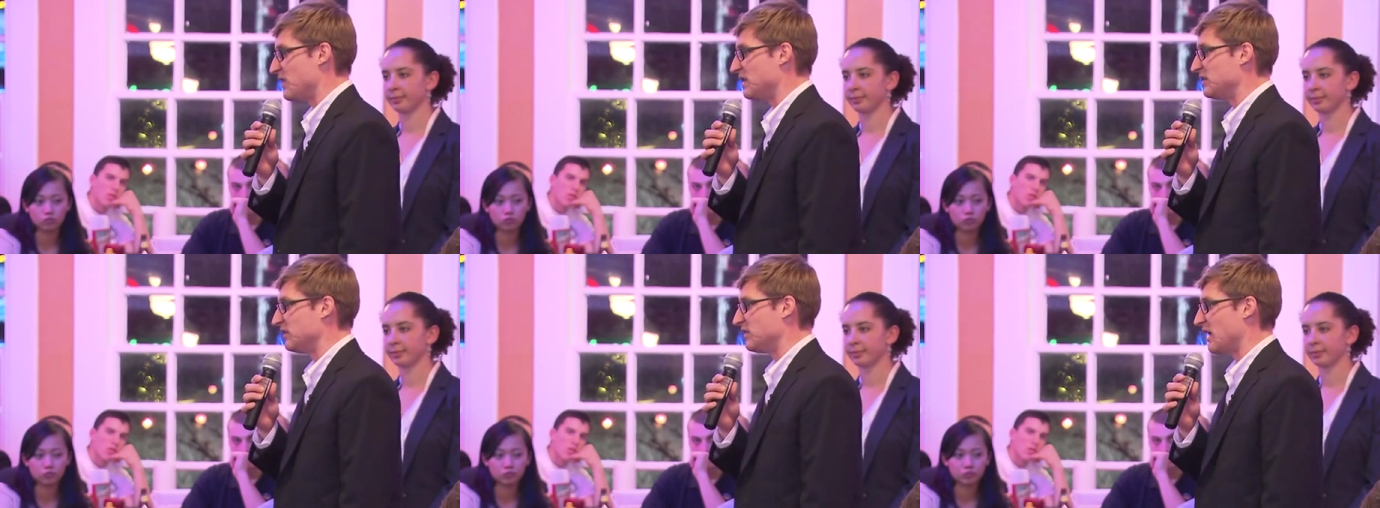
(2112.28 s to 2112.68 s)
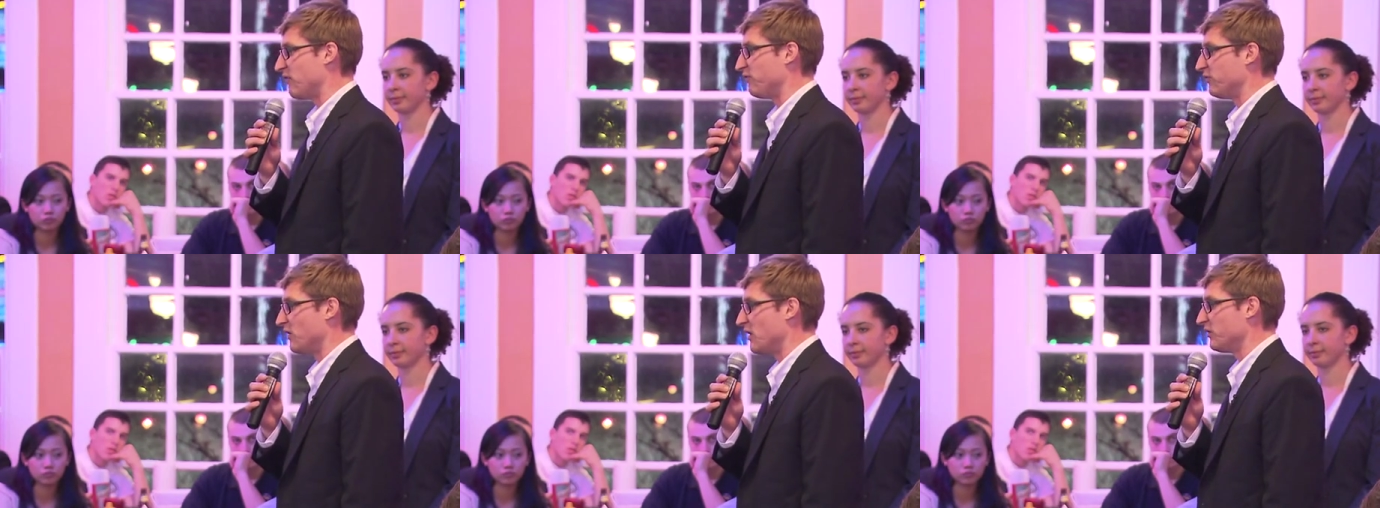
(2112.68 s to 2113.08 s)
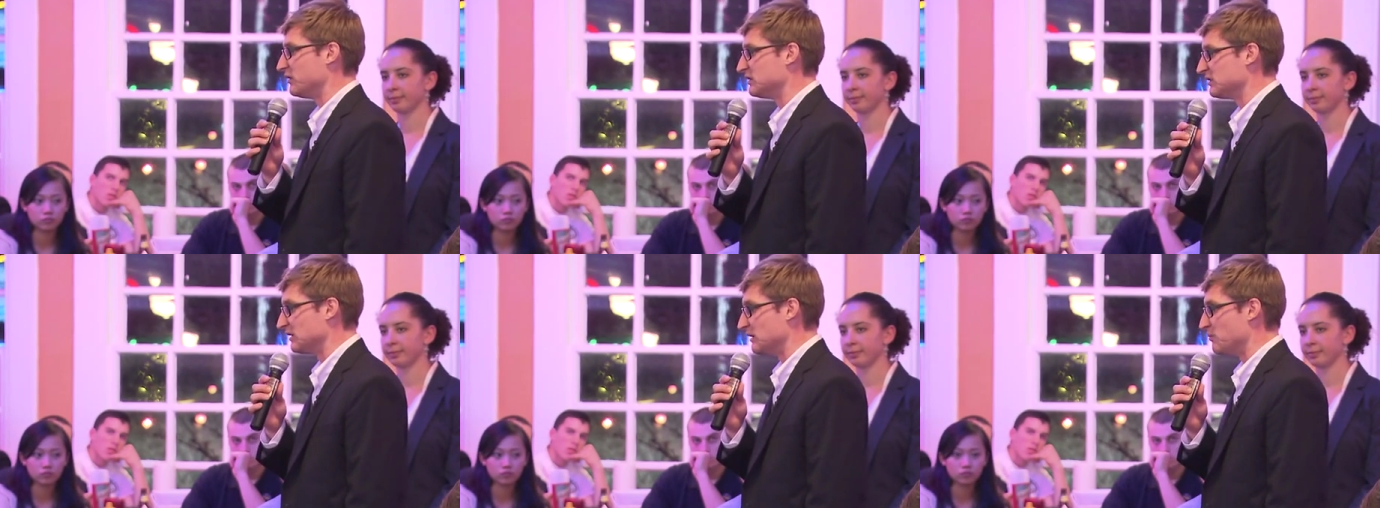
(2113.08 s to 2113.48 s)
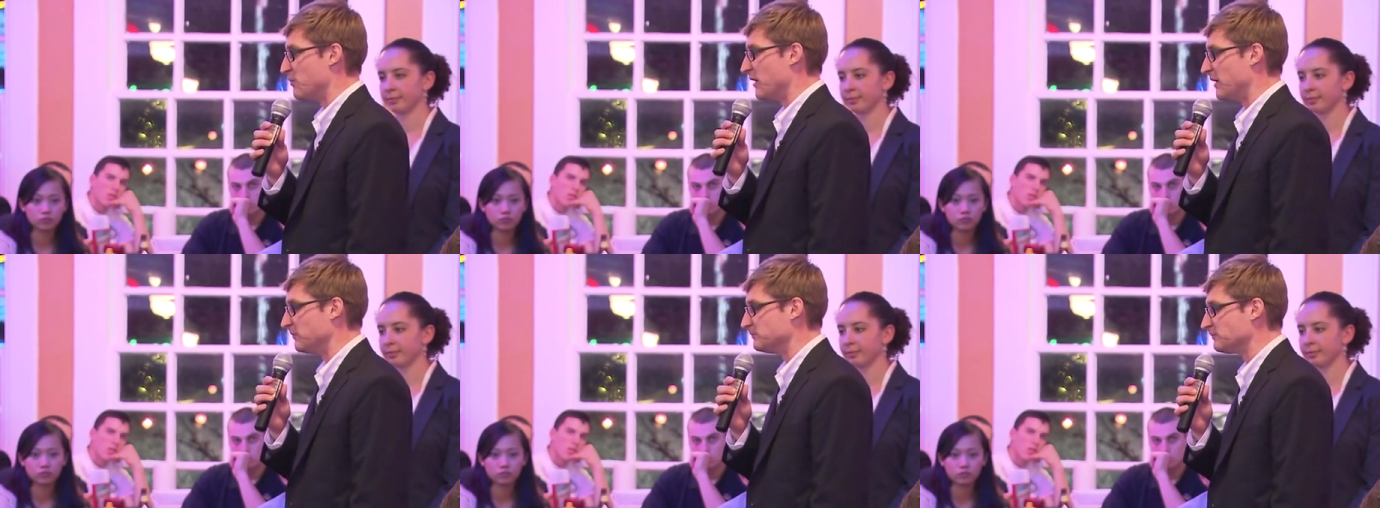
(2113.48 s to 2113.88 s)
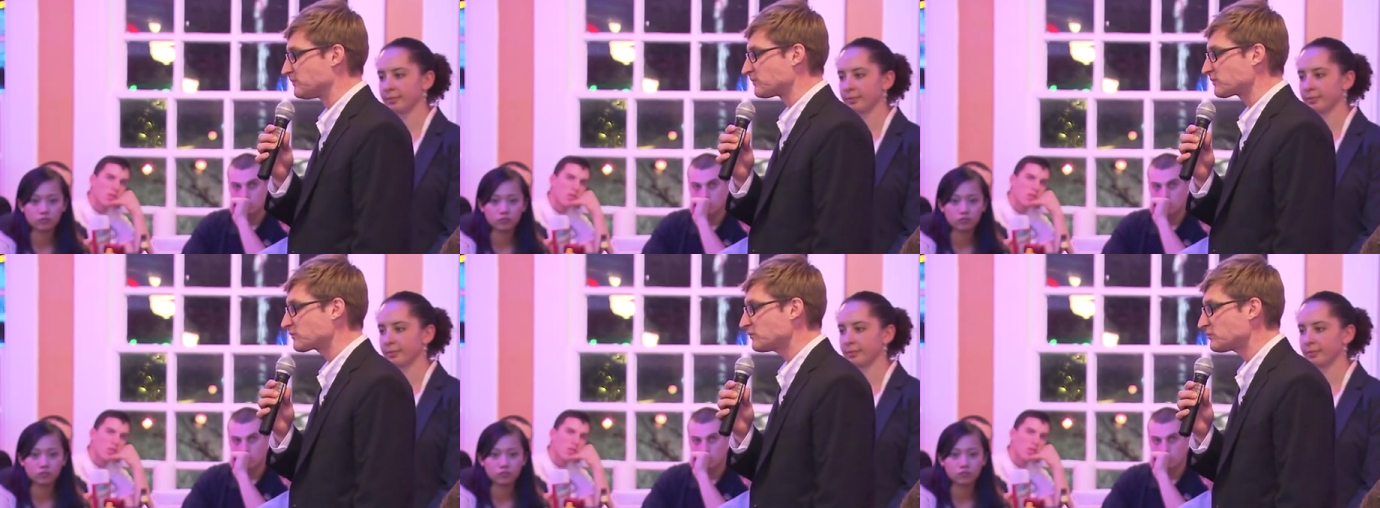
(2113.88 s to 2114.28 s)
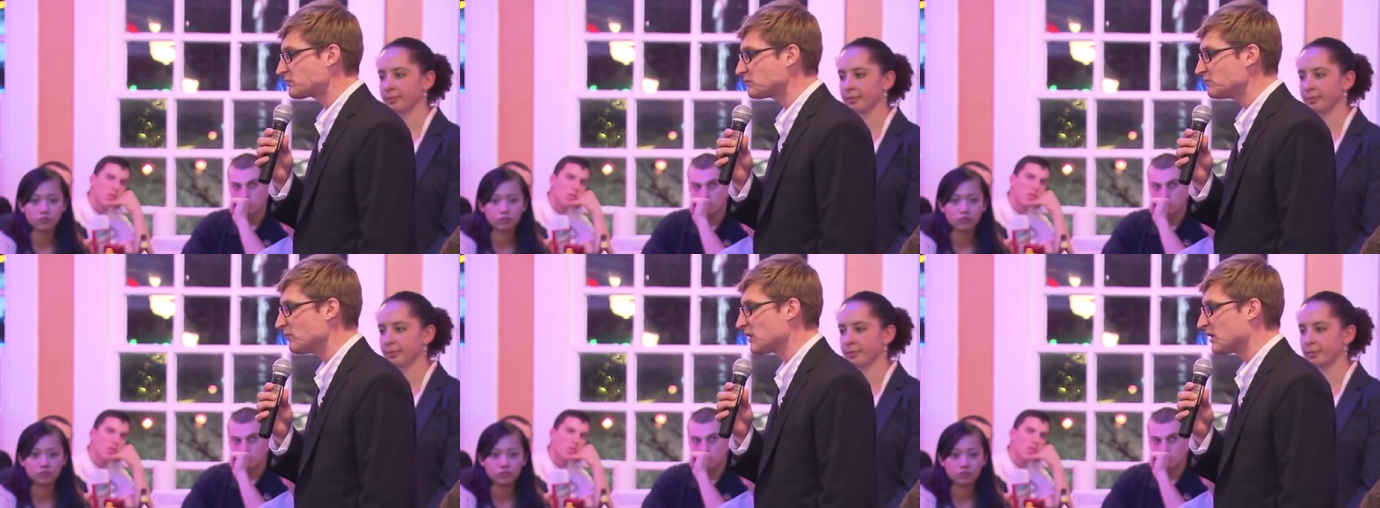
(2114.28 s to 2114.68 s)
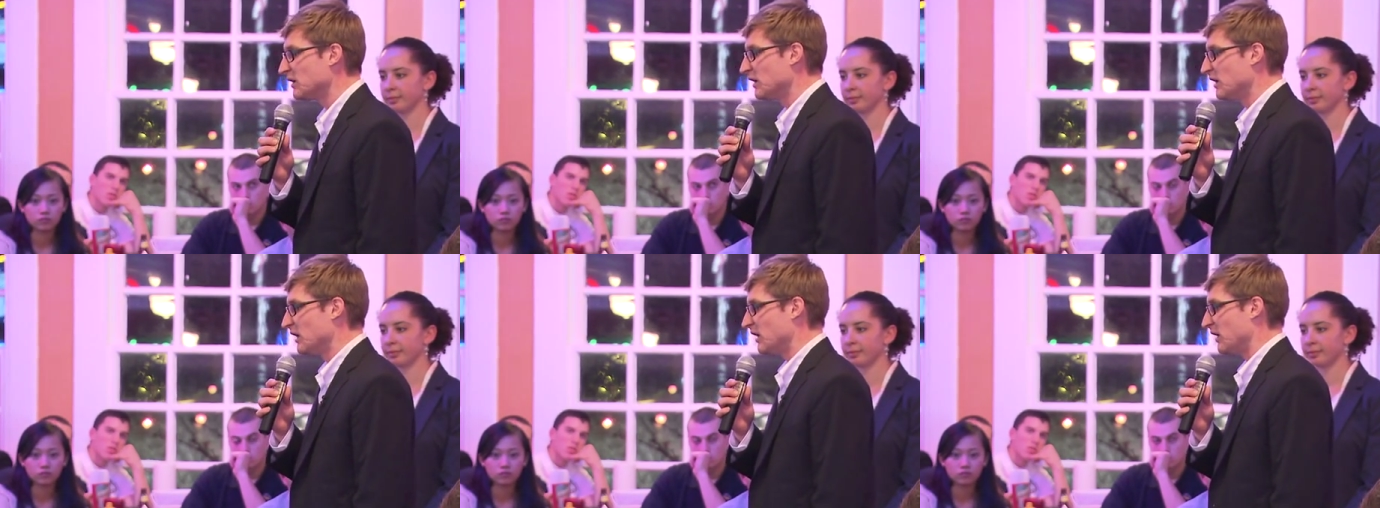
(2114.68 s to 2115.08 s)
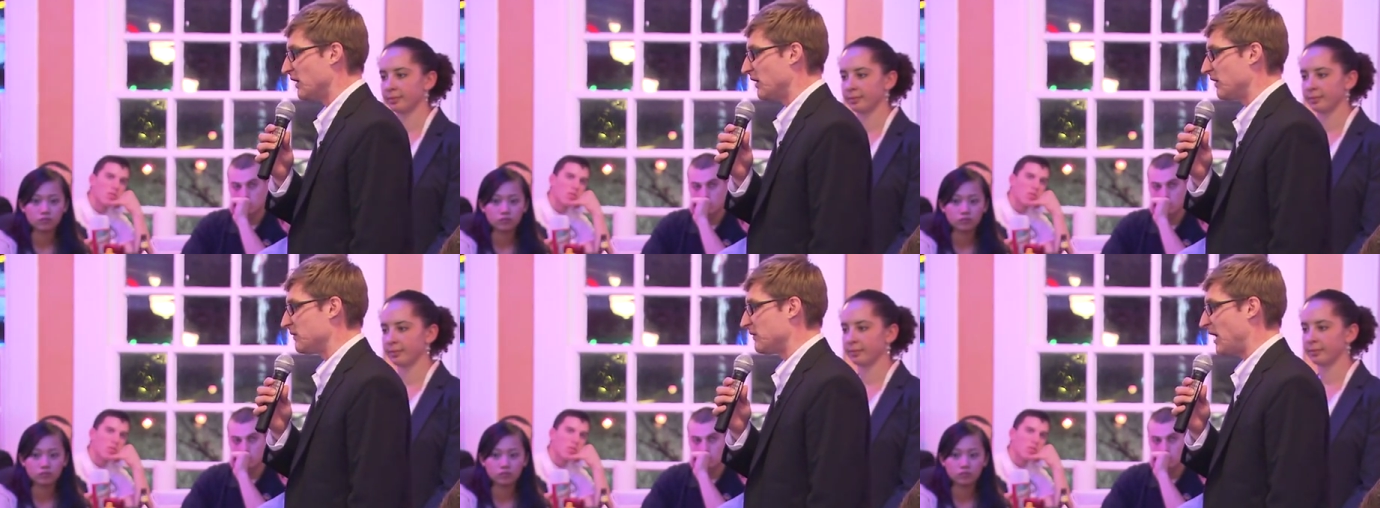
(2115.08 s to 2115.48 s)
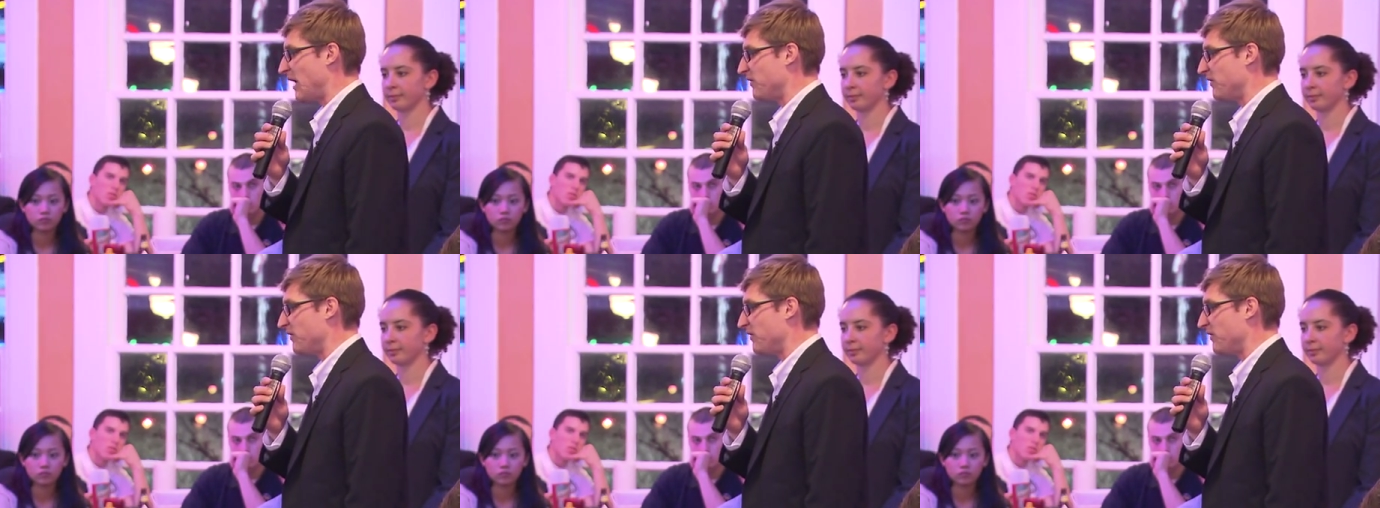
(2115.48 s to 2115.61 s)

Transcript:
Speaker 1: they did that flawlessly. But uh,